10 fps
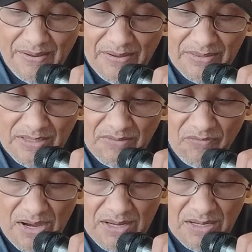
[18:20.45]
In the
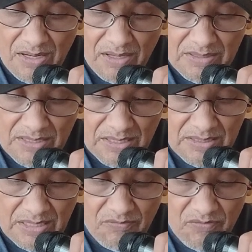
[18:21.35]
divine
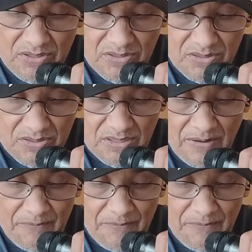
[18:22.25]
context and visions,